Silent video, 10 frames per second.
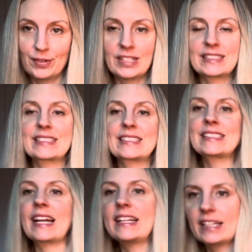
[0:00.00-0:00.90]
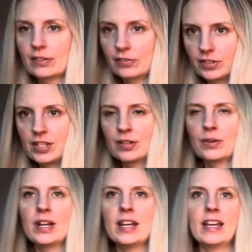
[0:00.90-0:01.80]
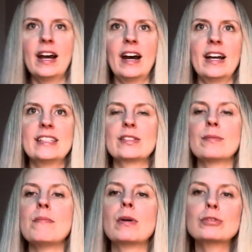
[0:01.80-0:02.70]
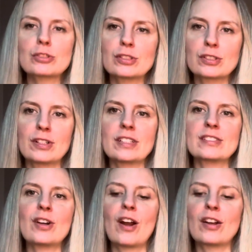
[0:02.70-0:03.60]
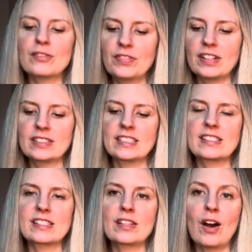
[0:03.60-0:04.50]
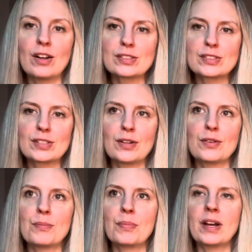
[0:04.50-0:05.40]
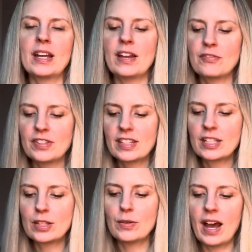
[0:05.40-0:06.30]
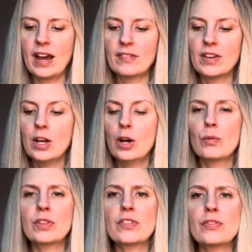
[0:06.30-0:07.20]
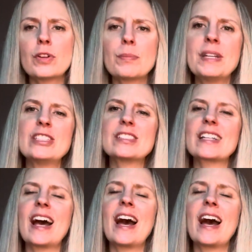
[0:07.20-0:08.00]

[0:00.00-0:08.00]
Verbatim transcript: It's exciting for you uh, it's emotional, it's heartfelt, it's also, but I feel like you have with the four pages,